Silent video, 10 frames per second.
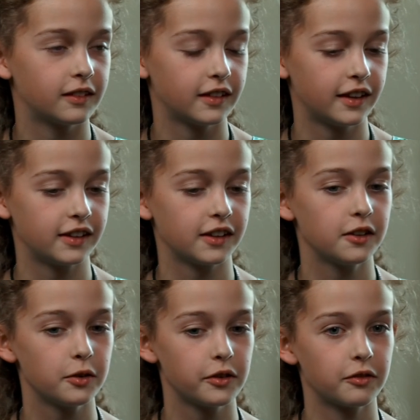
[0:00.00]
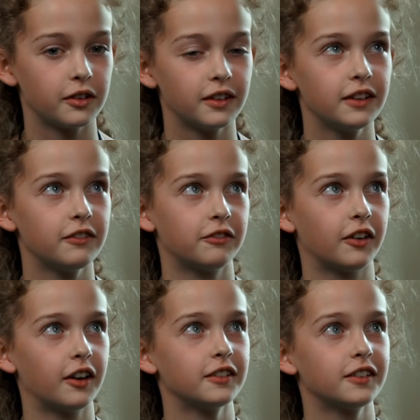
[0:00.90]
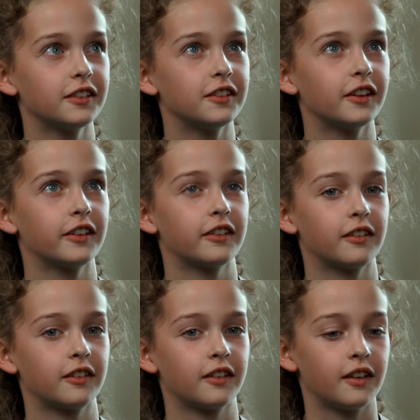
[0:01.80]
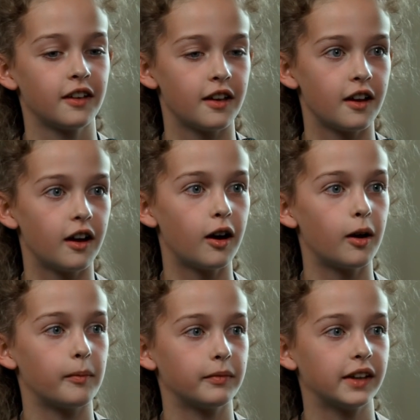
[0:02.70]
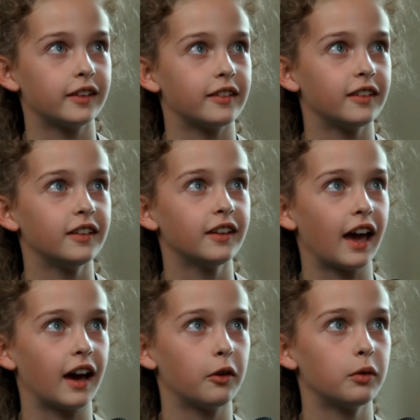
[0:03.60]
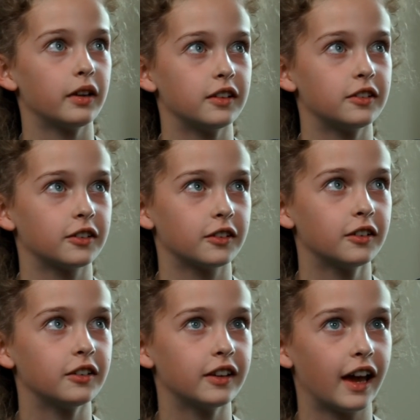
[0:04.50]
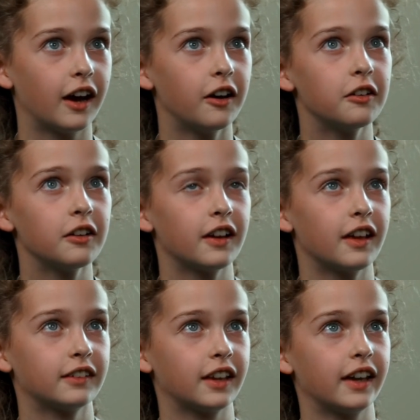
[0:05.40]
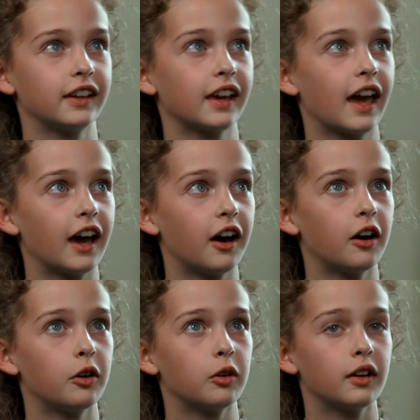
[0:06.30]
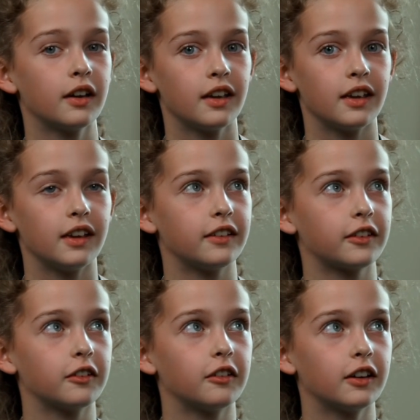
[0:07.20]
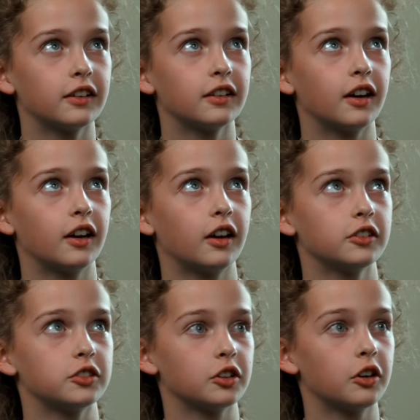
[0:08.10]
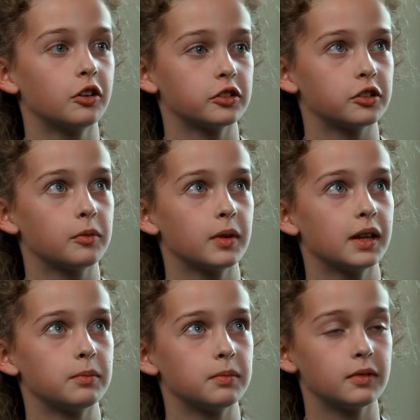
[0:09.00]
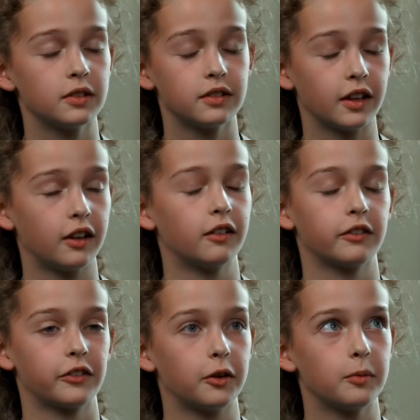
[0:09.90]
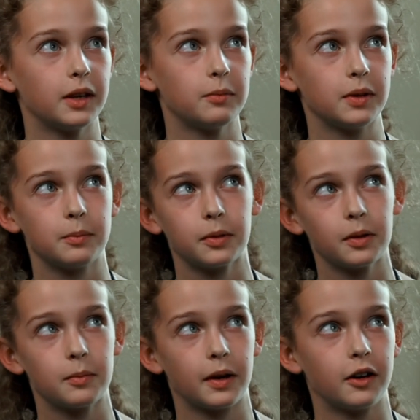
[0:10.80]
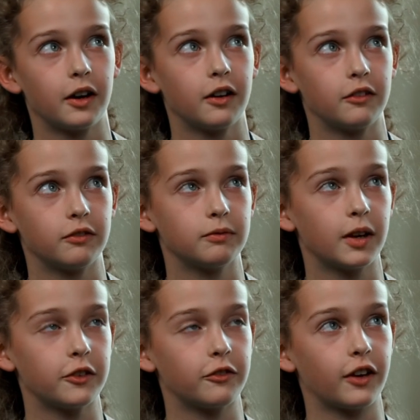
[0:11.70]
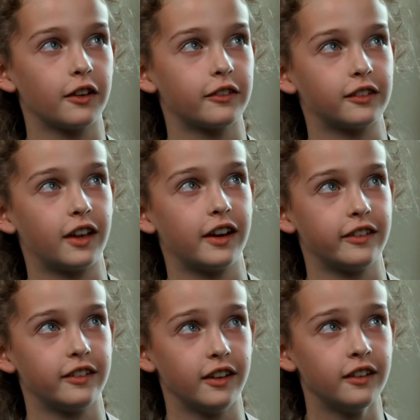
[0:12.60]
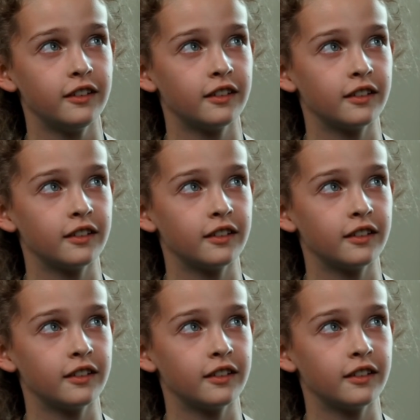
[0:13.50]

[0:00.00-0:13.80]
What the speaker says: Like, it was really fun to just, see how it turned out and, like, how it's going to show so many people about how much Father Solanas did.